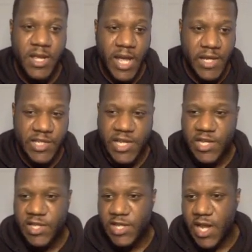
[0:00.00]
And
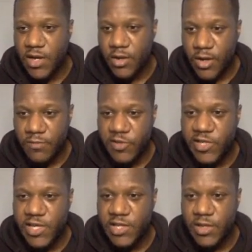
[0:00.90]
since then,
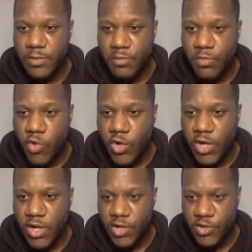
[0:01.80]
obviously, it's done more
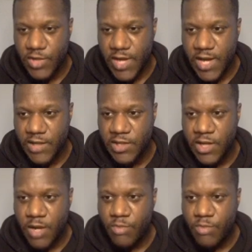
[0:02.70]
than one hundred X,